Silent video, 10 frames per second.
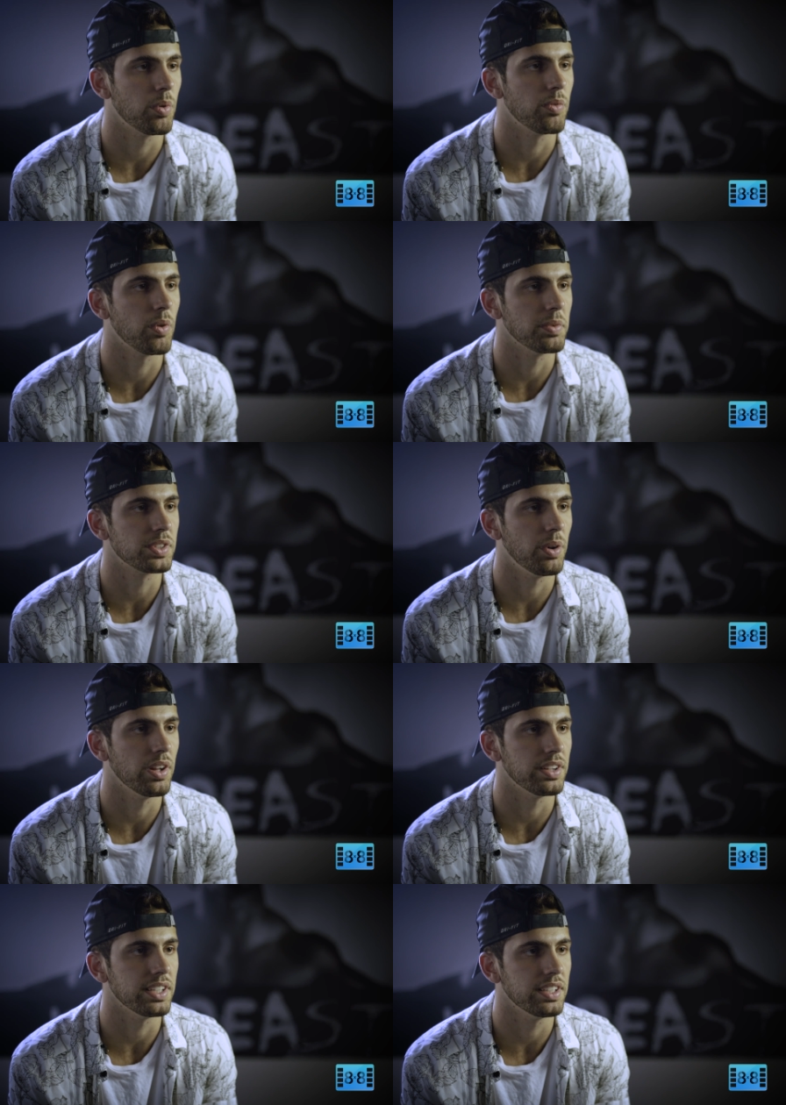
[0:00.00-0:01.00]
performance
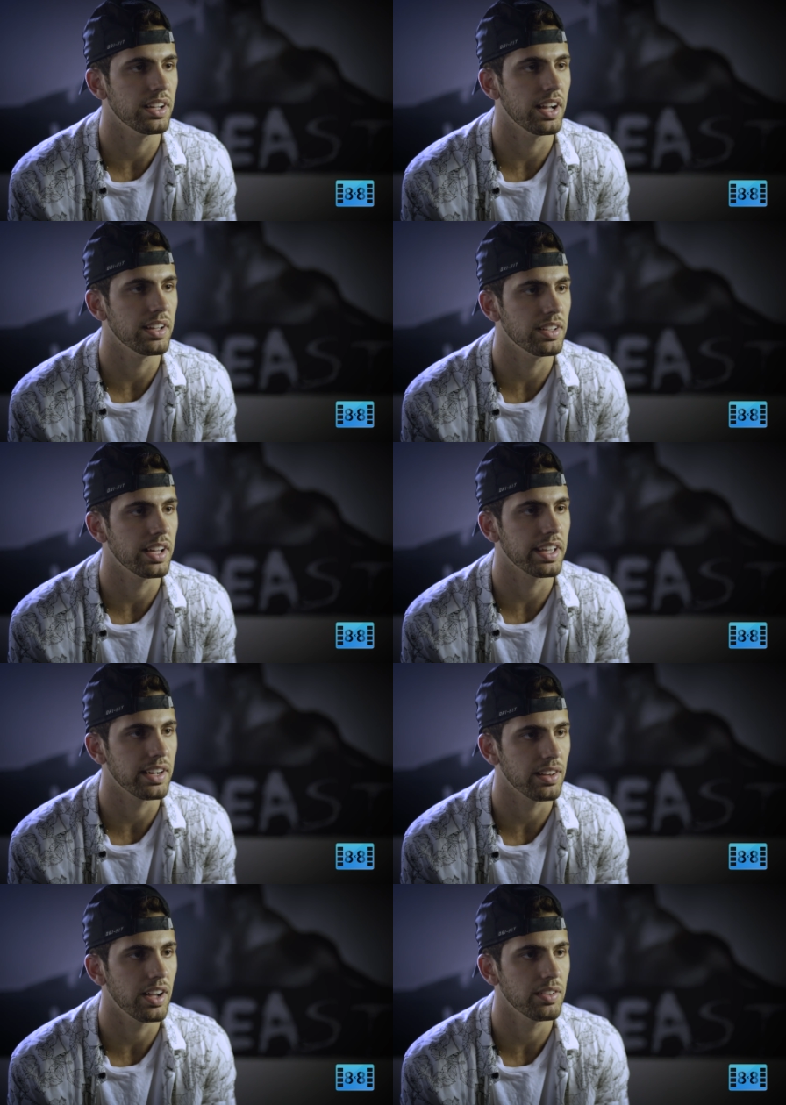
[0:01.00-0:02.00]
quality, I, I
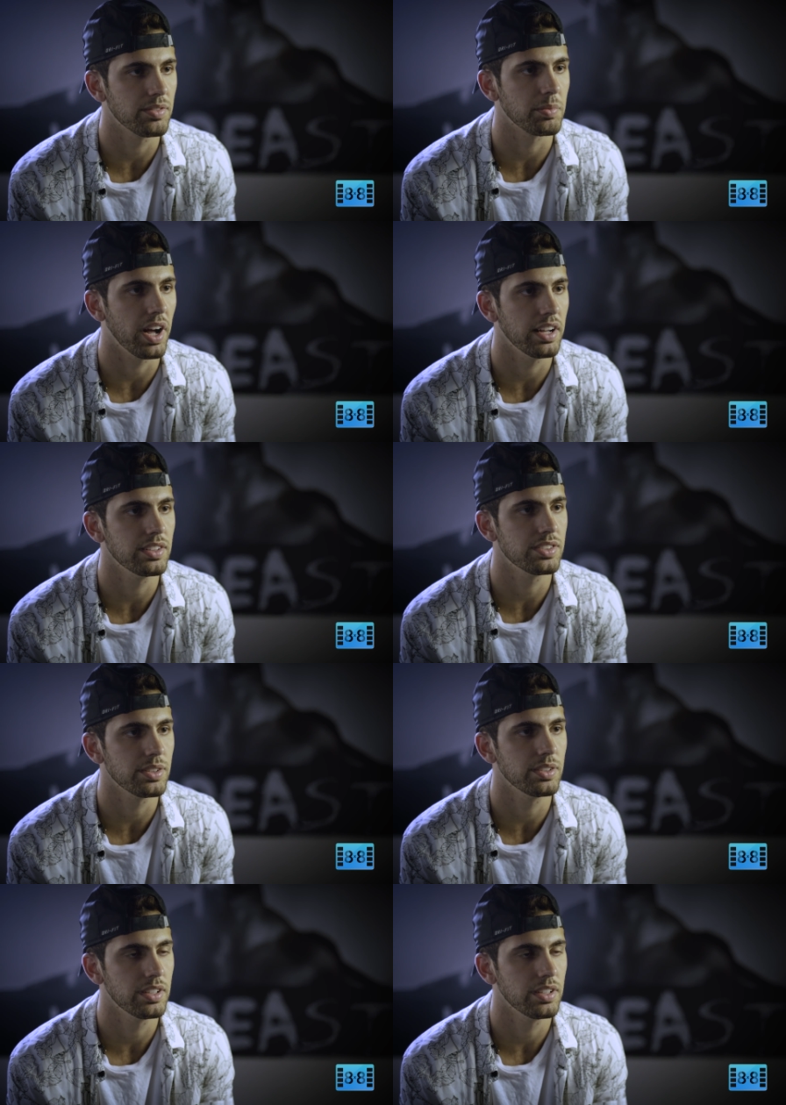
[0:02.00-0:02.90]
get a lot from Kyle too.